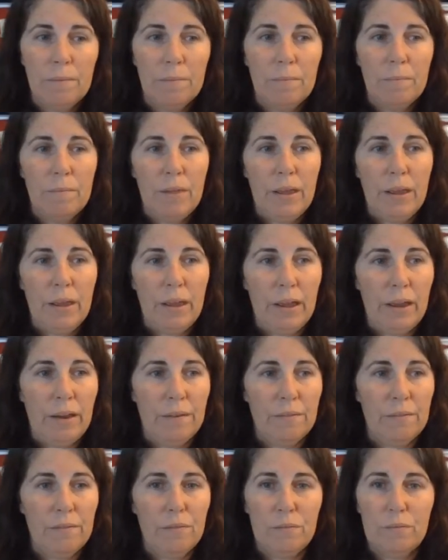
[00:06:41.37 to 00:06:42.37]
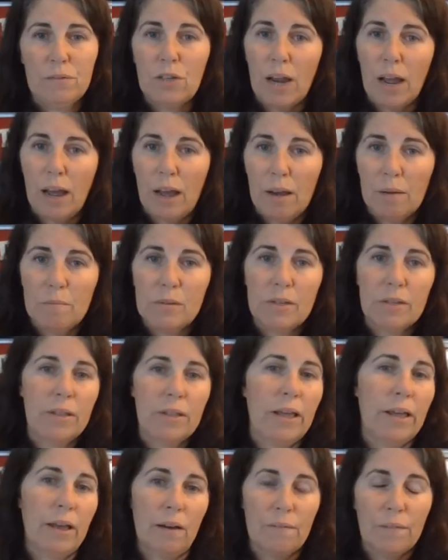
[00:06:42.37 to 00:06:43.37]
They have jobs,
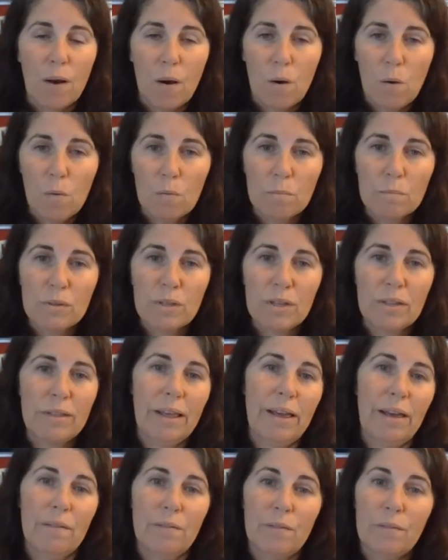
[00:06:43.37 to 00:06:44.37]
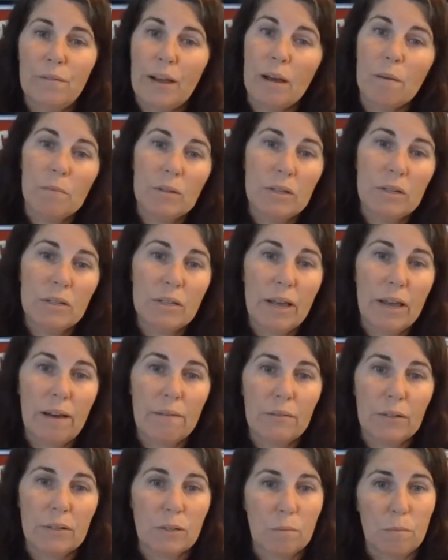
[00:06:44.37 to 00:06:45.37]
they have homes, they have families they
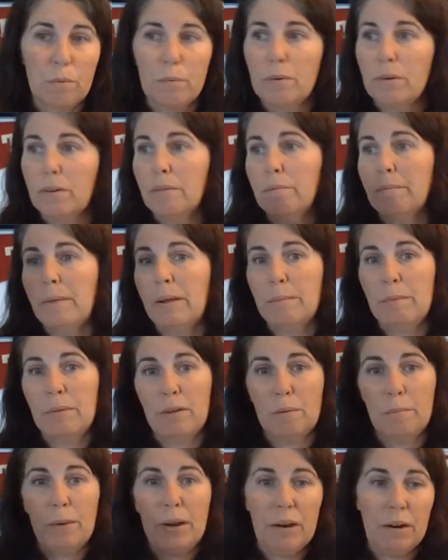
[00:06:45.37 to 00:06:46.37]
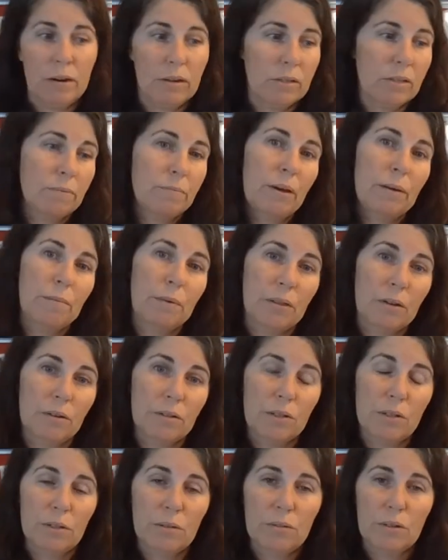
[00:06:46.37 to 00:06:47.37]
have to support, maybe their parents, maybe their
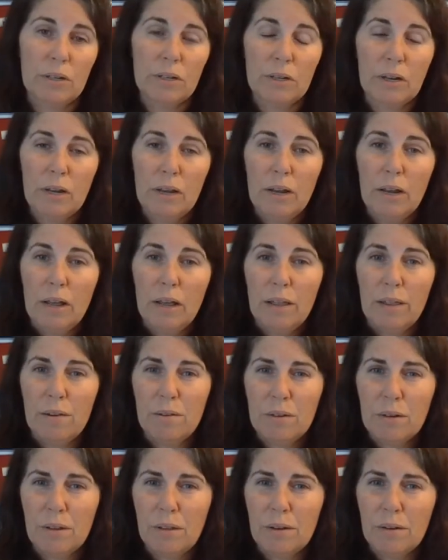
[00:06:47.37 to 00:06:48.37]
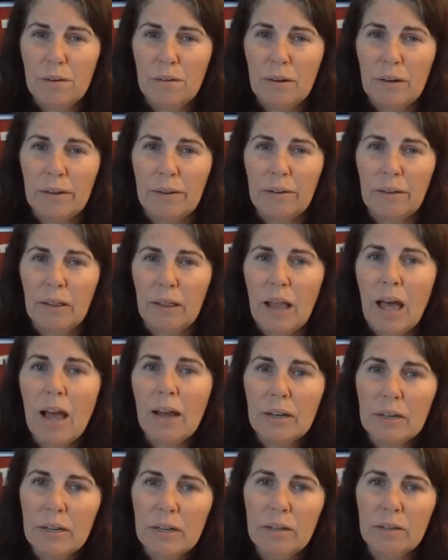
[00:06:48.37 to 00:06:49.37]
children, and they're
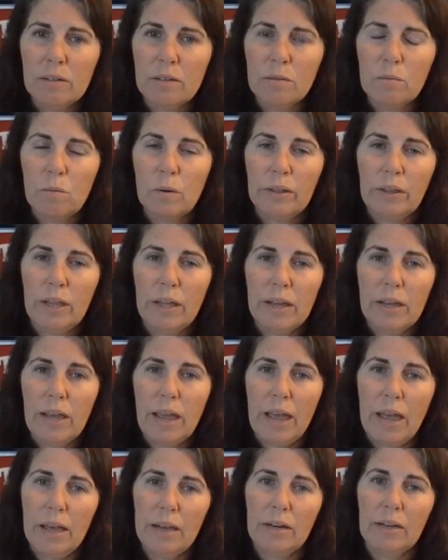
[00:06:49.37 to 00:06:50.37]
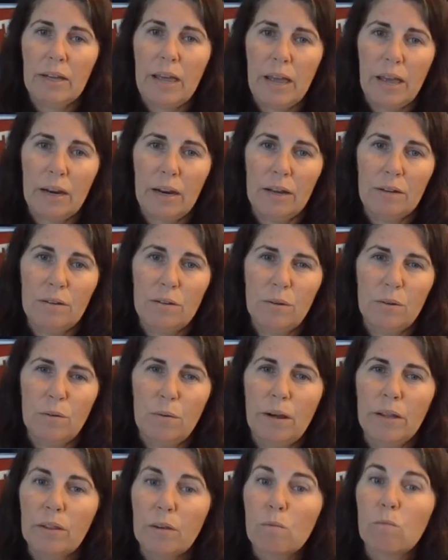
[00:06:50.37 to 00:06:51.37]
locked into what they can and cannot do
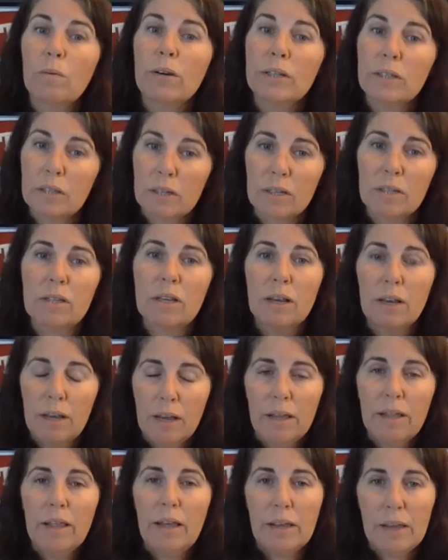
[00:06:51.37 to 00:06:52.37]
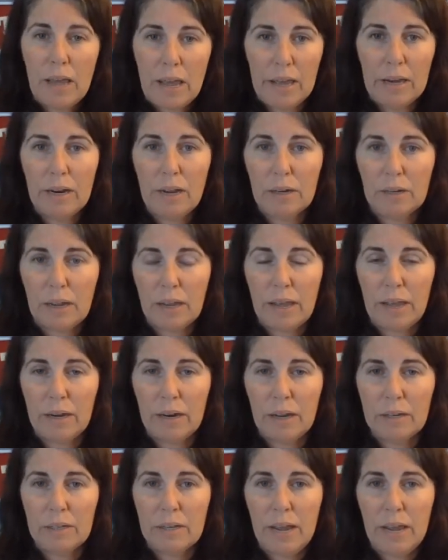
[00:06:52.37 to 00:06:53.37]
and the risks they can and
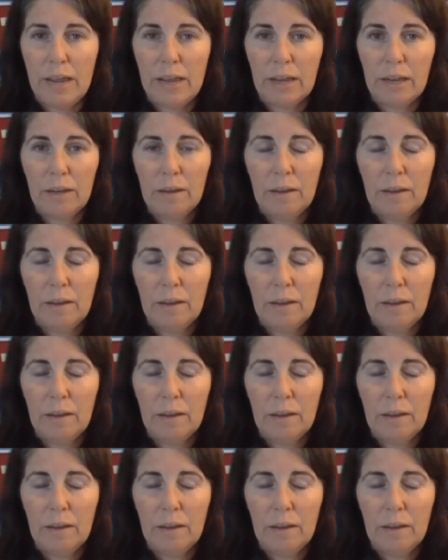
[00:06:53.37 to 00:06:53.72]
cannot take.